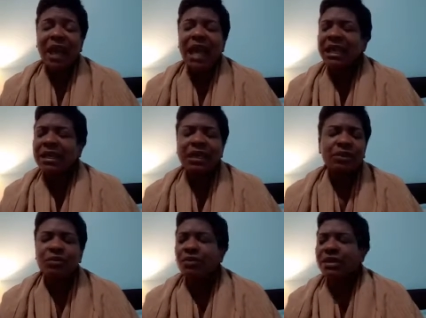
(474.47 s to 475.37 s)
I can
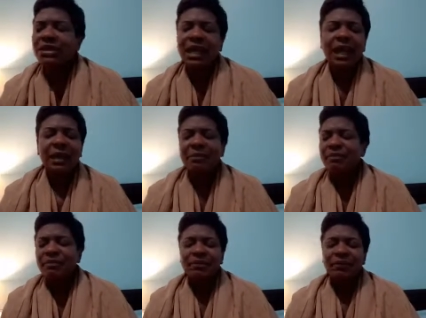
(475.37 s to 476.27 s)
get through the day.
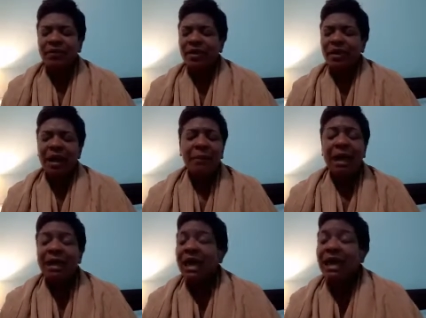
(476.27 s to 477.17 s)
I
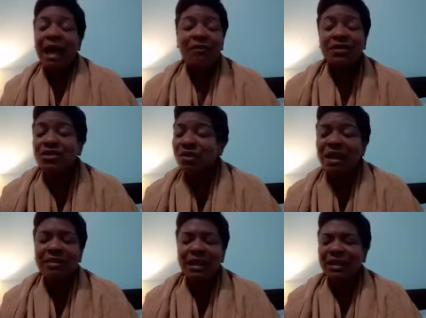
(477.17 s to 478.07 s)
might not have the
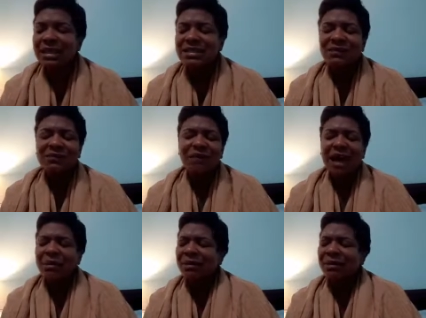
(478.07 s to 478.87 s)
strength I need to fight,